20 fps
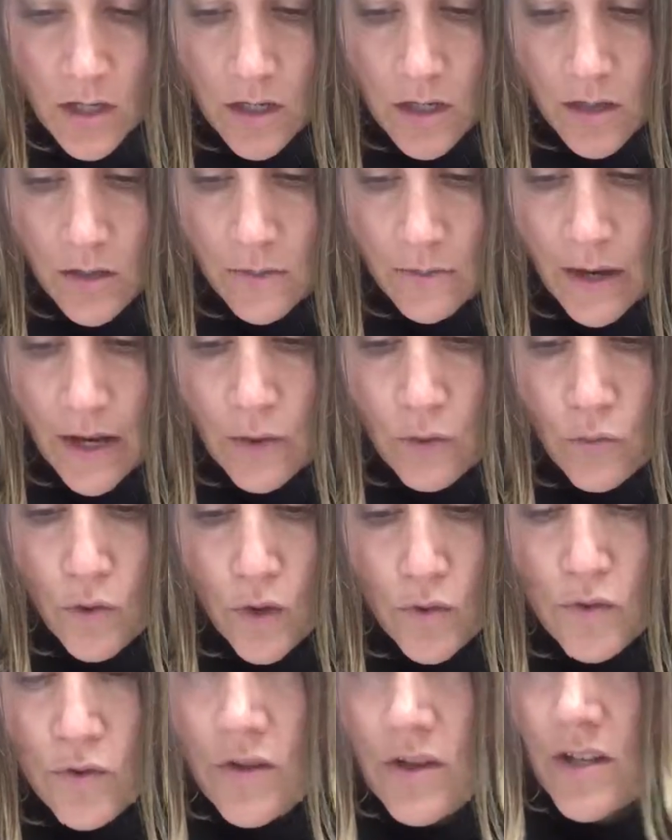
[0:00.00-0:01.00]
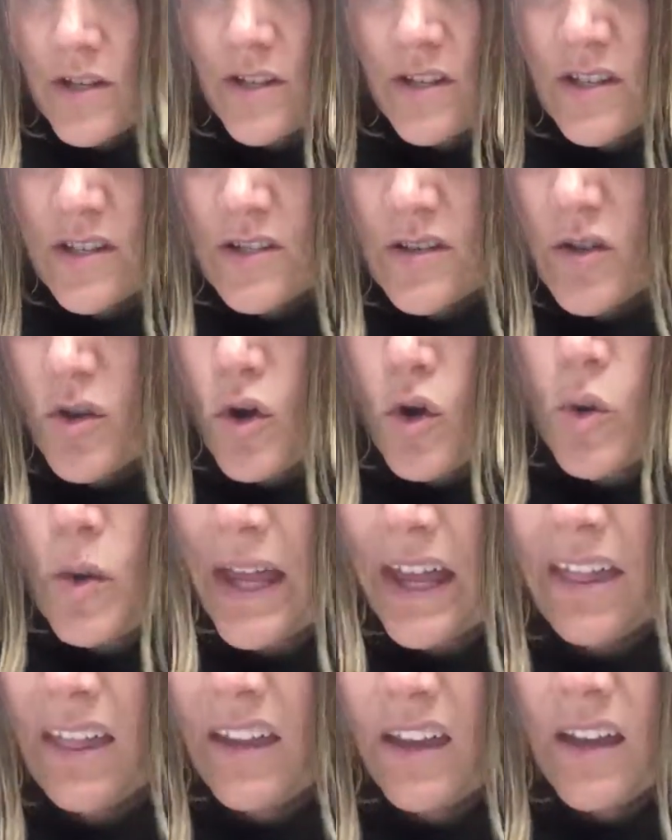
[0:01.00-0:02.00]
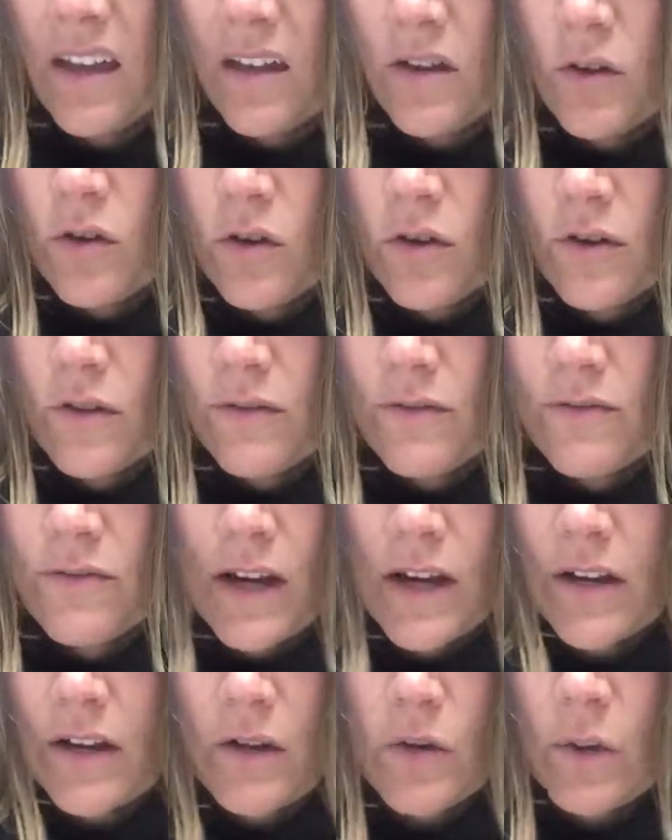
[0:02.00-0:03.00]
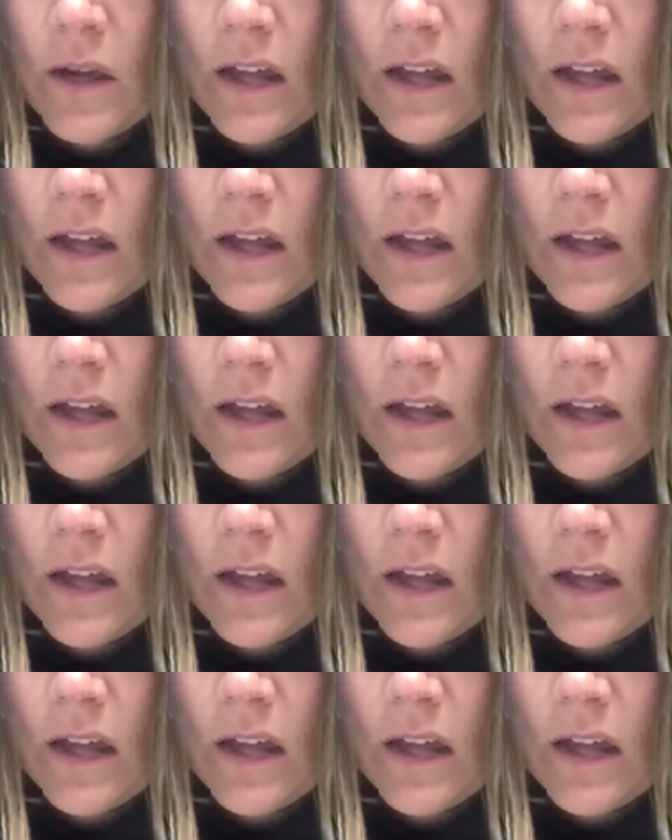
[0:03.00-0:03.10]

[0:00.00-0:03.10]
I wrote this quickly, very